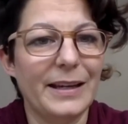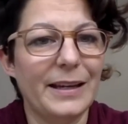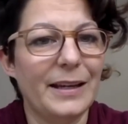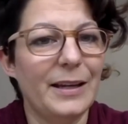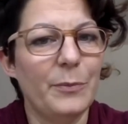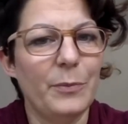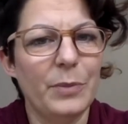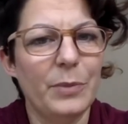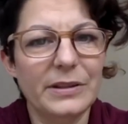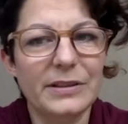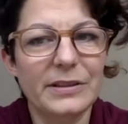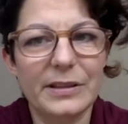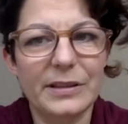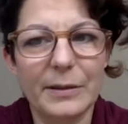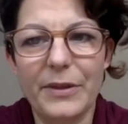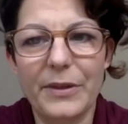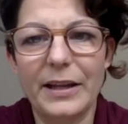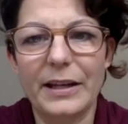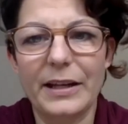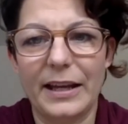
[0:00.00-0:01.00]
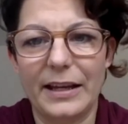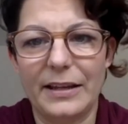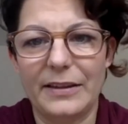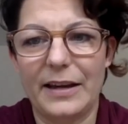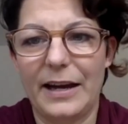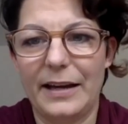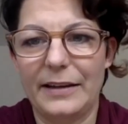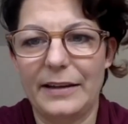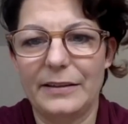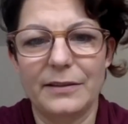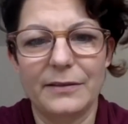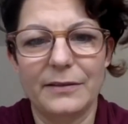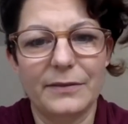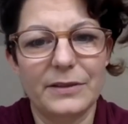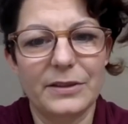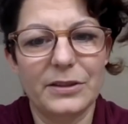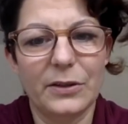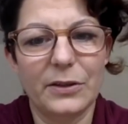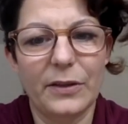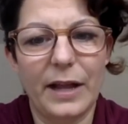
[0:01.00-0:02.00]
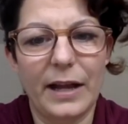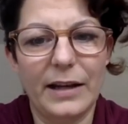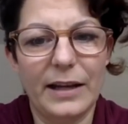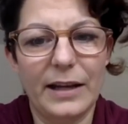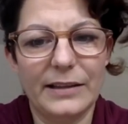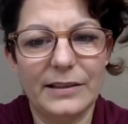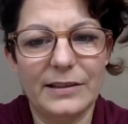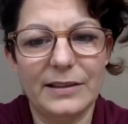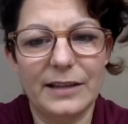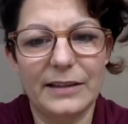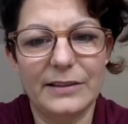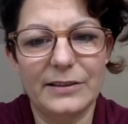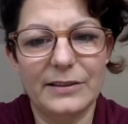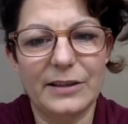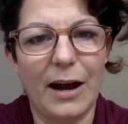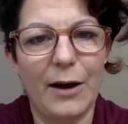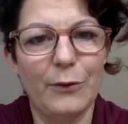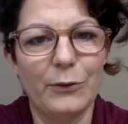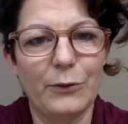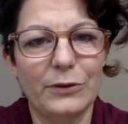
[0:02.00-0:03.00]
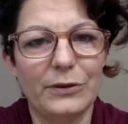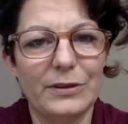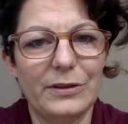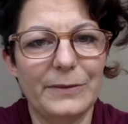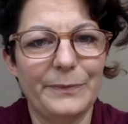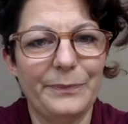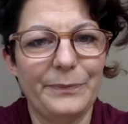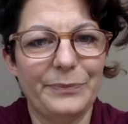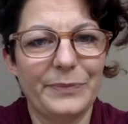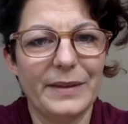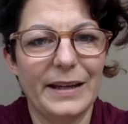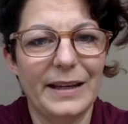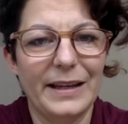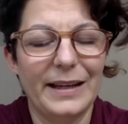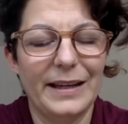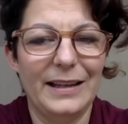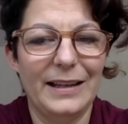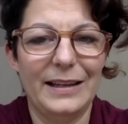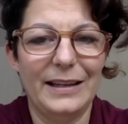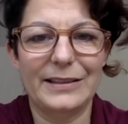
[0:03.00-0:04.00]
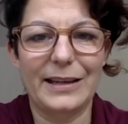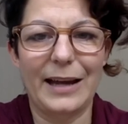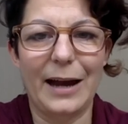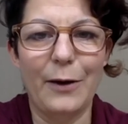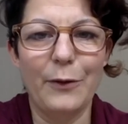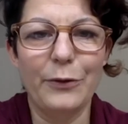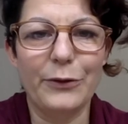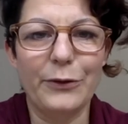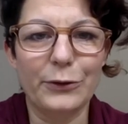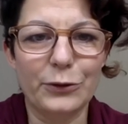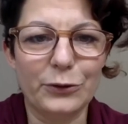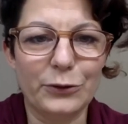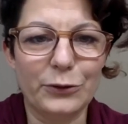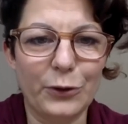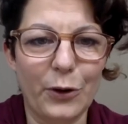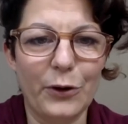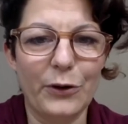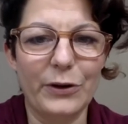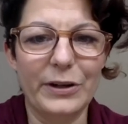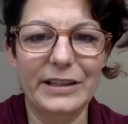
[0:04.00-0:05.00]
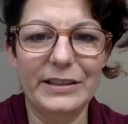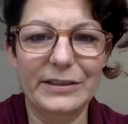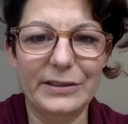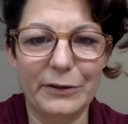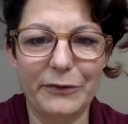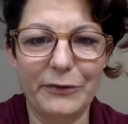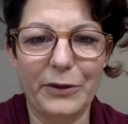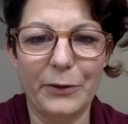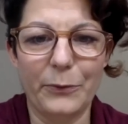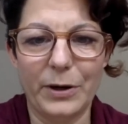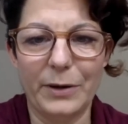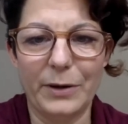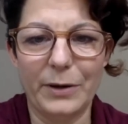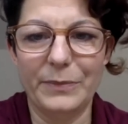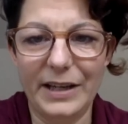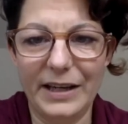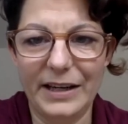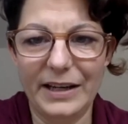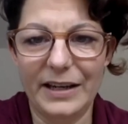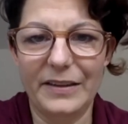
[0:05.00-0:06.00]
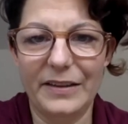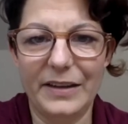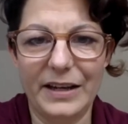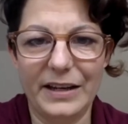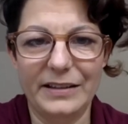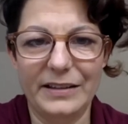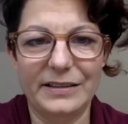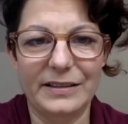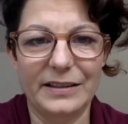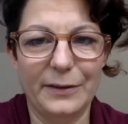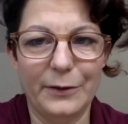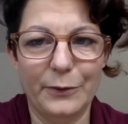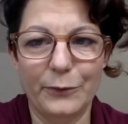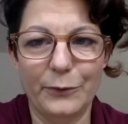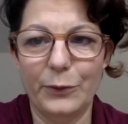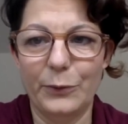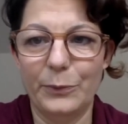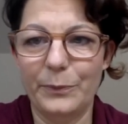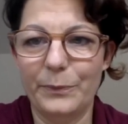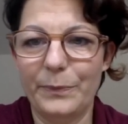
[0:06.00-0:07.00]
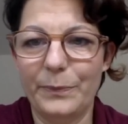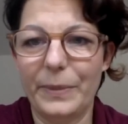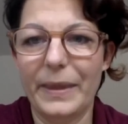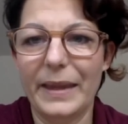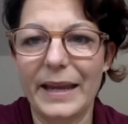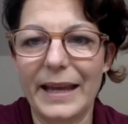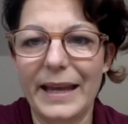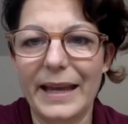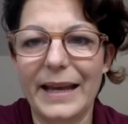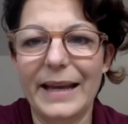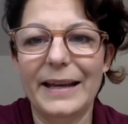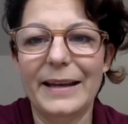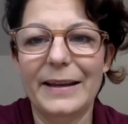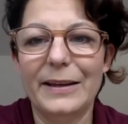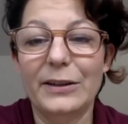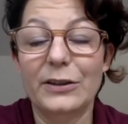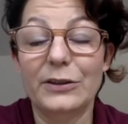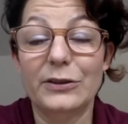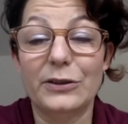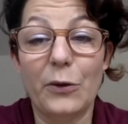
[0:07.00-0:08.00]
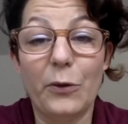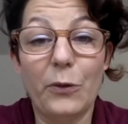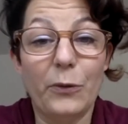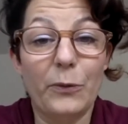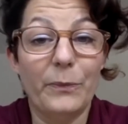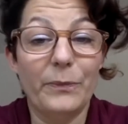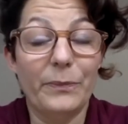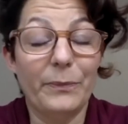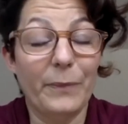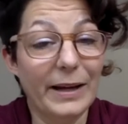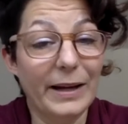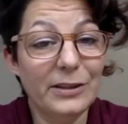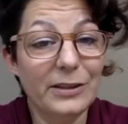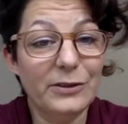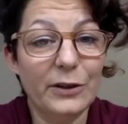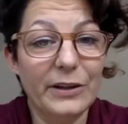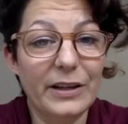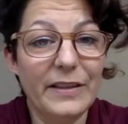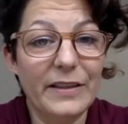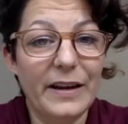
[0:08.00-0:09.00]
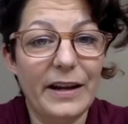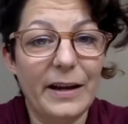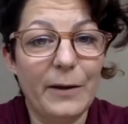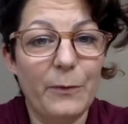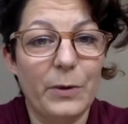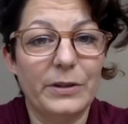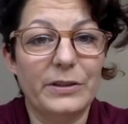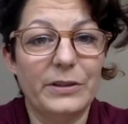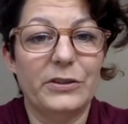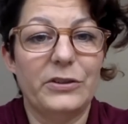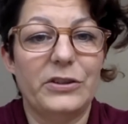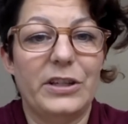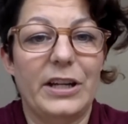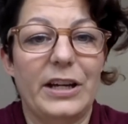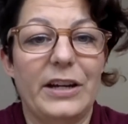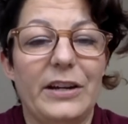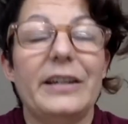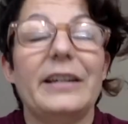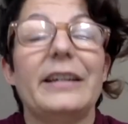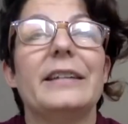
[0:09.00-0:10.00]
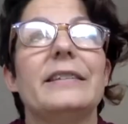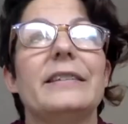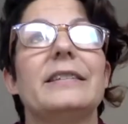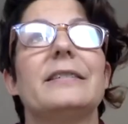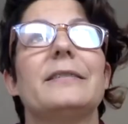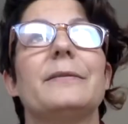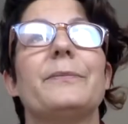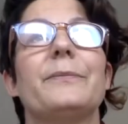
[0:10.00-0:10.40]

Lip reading: but something like that. So that let's count the stories of the warm data that is in the room. So my story that I want to share is,